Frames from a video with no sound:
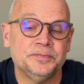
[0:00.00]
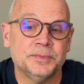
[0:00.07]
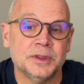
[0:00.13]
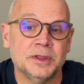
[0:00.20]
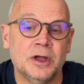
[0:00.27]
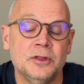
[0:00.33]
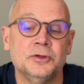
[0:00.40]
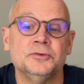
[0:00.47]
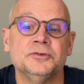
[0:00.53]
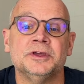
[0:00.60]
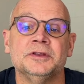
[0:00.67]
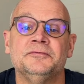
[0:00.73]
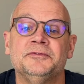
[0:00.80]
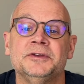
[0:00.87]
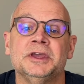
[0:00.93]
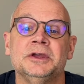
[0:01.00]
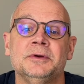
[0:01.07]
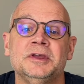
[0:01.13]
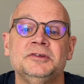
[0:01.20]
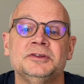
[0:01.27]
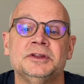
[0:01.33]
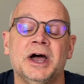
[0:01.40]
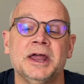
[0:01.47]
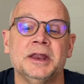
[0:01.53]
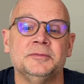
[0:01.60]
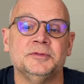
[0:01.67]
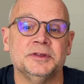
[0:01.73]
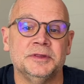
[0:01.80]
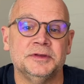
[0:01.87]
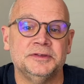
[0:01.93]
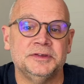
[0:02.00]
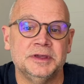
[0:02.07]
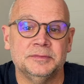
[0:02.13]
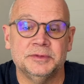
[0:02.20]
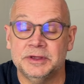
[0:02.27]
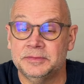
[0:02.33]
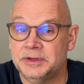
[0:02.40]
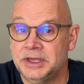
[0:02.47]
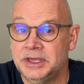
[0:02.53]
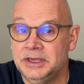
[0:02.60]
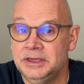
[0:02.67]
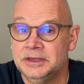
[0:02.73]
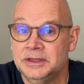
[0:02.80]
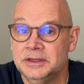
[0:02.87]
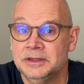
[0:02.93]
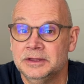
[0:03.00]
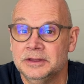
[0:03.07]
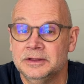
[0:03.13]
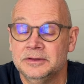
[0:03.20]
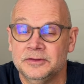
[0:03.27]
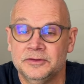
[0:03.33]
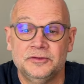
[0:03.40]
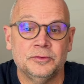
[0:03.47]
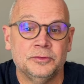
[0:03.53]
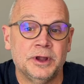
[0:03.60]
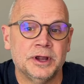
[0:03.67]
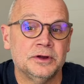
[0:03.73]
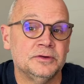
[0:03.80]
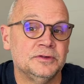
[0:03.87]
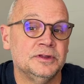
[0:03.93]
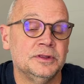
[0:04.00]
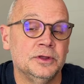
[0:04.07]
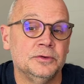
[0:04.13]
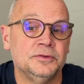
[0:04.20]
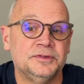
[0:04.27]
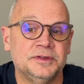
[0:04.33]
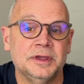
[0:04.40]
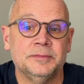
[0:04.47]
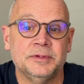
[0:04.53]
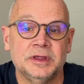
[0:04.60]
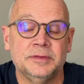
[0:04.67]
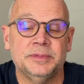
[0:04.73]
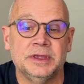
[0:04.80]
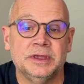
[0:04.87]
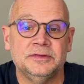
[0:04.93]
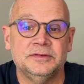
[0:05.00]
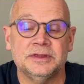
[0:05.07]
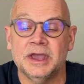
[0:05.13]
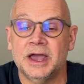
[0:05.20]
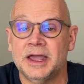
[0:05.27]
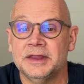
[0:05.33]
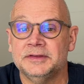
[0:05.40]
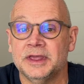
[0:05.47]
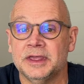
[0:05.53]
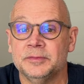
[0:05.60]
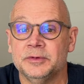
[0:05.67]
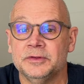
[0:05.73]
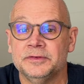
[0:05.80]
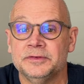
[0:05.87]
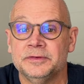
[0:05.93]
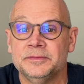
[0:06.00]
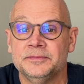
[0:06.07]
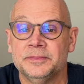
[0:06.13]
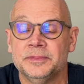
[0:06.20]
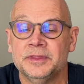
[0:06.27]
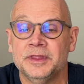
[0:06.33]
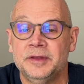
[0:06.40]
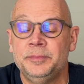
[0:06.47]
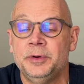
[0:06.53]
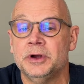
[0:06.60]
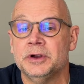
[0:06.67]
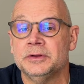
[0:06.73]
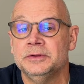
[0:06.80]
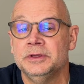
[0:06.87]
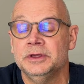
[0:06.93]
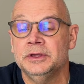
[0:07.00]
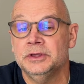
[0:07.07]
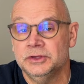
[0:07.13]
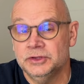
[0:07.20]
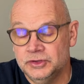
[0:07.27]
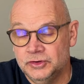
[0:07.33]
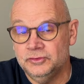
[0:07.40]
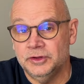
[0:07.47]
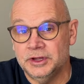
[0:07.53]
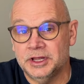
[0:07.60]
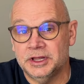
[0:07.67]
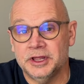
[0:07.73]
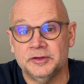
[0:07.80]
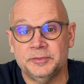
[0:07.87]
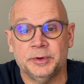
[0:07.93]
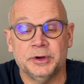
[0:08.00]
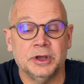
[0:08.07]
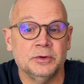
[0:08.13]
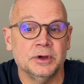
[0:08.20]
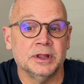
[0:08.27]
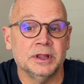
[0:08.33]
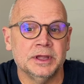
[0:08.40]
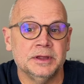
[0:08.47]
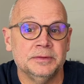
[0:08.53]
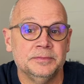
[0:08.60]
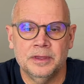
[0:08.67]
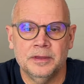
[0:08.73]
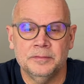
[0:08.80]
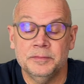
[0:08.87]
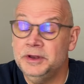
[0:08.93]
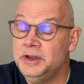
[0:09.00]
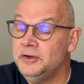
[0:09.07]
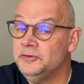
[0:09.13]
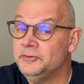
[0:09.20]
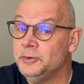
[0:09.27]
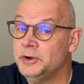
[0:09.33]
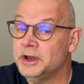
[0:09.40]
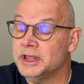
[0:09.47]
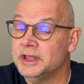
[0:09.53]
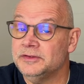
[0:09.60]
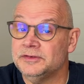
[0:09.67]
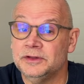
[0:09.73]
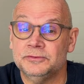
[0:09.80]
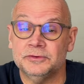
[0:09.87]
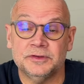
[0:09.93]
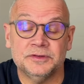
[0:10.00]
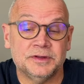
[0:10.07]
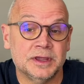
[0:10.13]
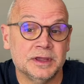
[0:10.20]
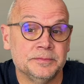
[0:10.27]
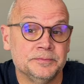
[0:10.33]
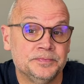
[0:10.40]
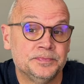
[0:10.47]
And all those configuration items in the CMDB, those are records in those CMDB CI tables. That part usually clicks pretty quickly. But here's where it gets interesting.